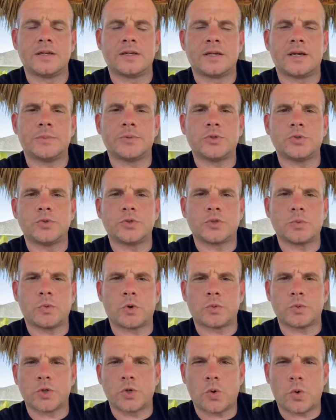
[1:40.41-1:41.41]
I've been doing some more
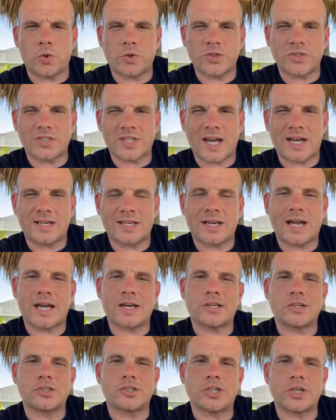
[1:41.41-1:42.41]
recordings on it, kind
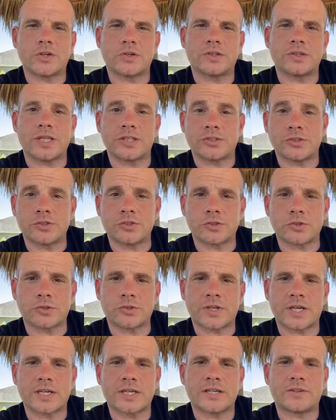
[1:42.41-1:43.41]
of sharing lessons
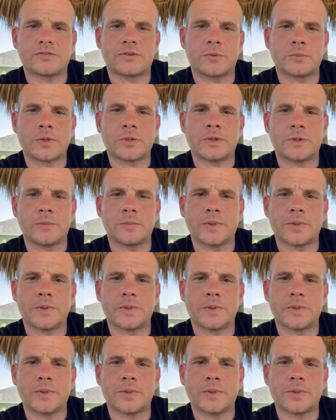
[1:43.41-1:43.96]
learned I get from it,